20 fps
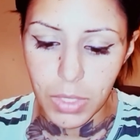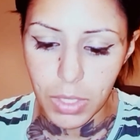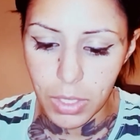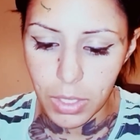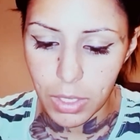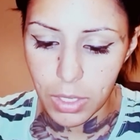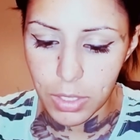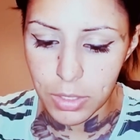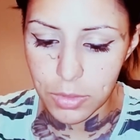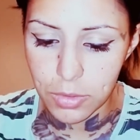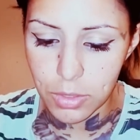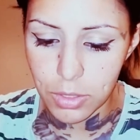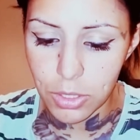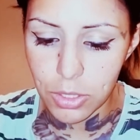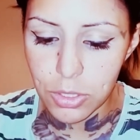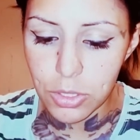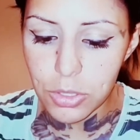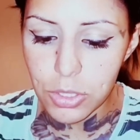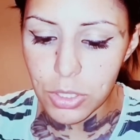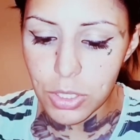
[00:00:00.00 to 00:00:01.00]

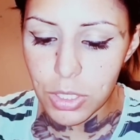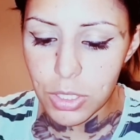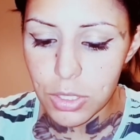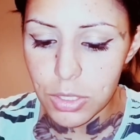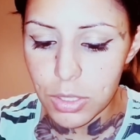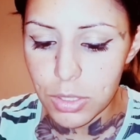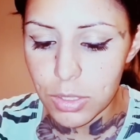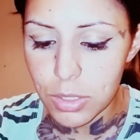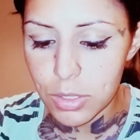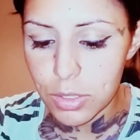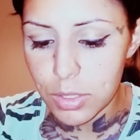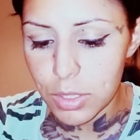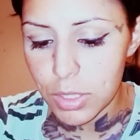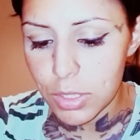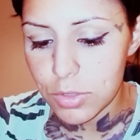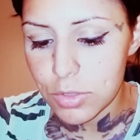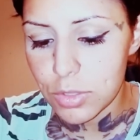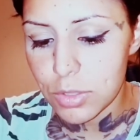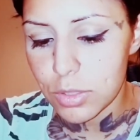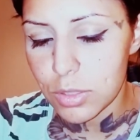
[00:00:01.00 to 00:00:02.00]
You know, another thing
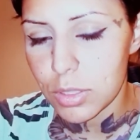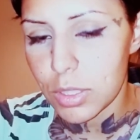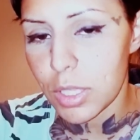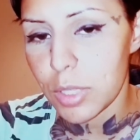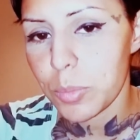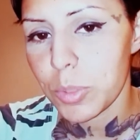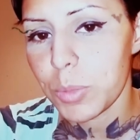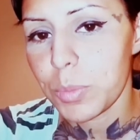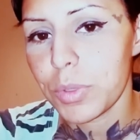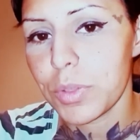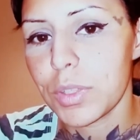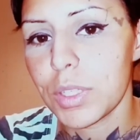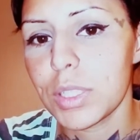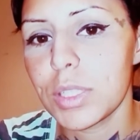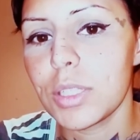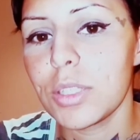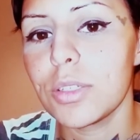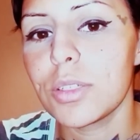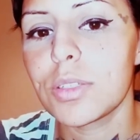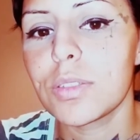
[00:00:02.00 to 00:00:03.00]
is a lot of people think
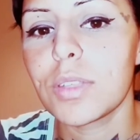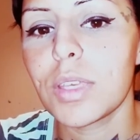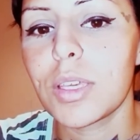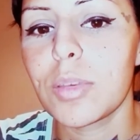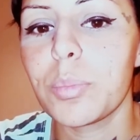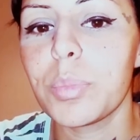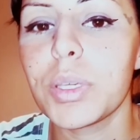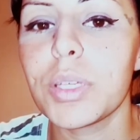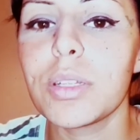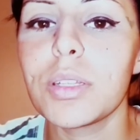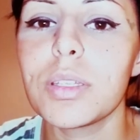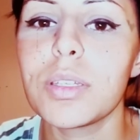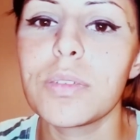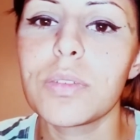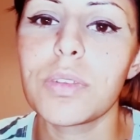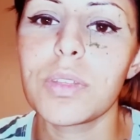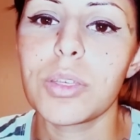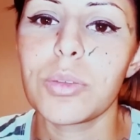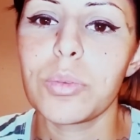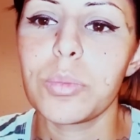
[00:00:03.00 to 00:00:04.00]
that you can take a pill and
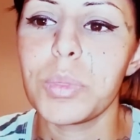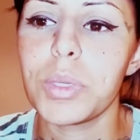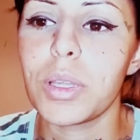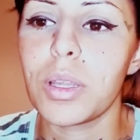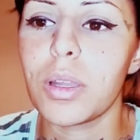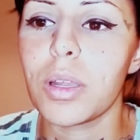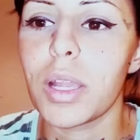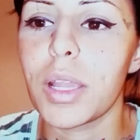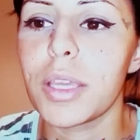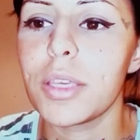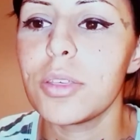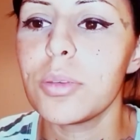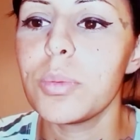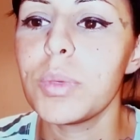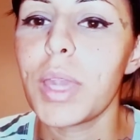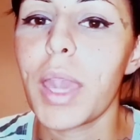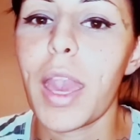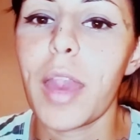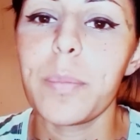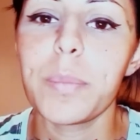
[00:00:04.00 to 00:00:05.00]
everything will be alright. You'll
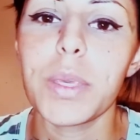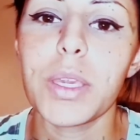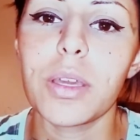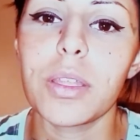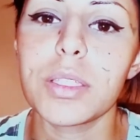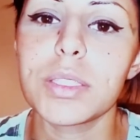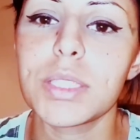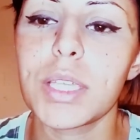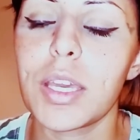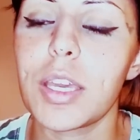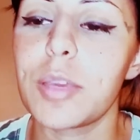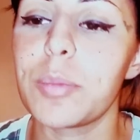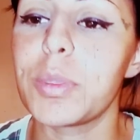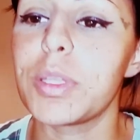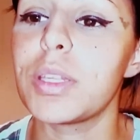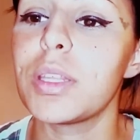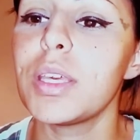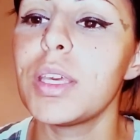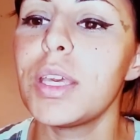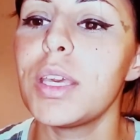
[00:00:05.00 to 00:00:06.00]
be happy all the
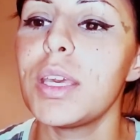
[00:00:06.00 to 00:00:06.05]
time.